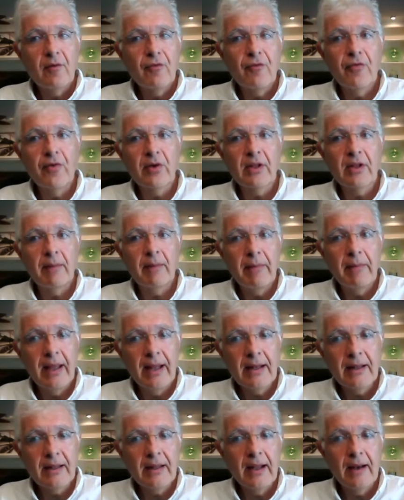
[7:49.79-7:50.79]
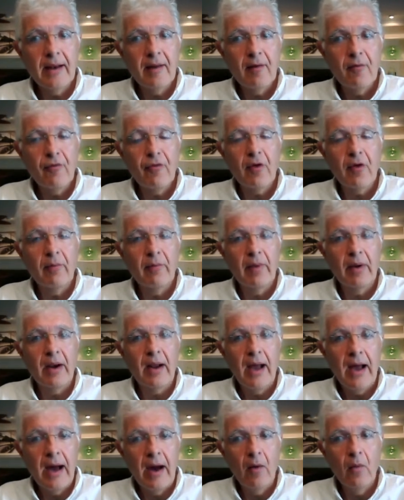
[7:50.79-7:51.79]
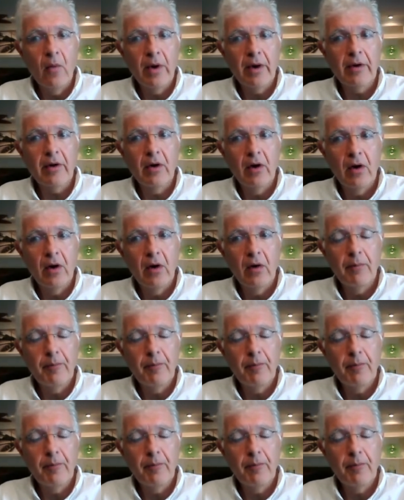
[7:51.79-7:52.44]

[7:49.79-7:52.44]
fundamentally from our